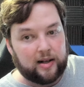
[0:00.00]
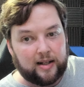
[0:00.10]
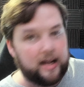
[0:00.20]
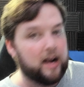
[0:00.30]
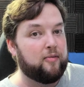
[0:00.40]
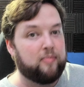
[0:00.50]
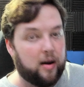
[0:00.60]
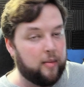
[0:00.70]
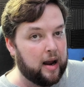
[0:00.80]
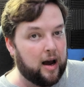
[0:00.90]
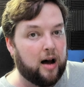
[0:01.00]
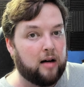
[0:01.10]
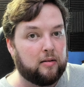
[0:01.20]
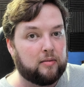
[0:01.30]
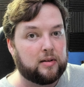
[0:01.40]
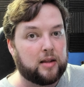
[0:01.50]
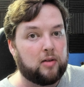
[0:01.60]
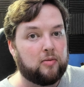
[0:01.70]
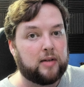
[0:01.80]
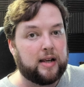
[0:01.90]
lit up by my
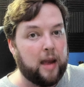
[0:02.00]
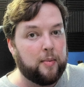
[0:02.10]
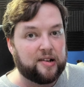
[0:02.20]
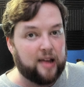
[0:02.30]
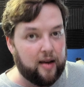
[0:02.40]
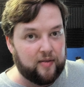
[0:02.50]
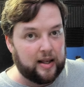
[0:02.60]
little Gamer's Haven